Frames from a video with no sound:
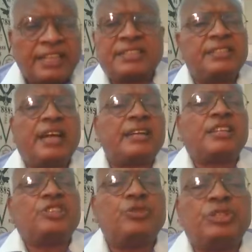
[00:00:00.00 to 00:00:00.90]
It's
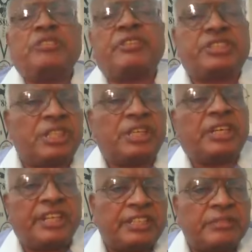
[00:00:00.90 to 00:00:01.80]
not a
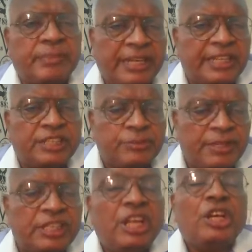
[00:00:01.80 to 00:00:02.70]
university-created
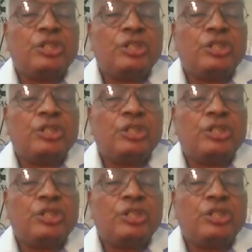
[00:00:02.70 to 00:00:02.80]
management.